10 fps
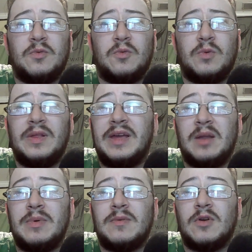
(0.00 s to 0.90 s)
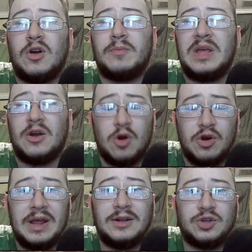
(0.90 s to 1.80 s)
really going to be
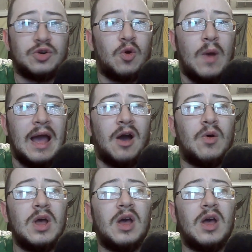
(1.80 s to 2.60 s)
hurting Turtle WoW.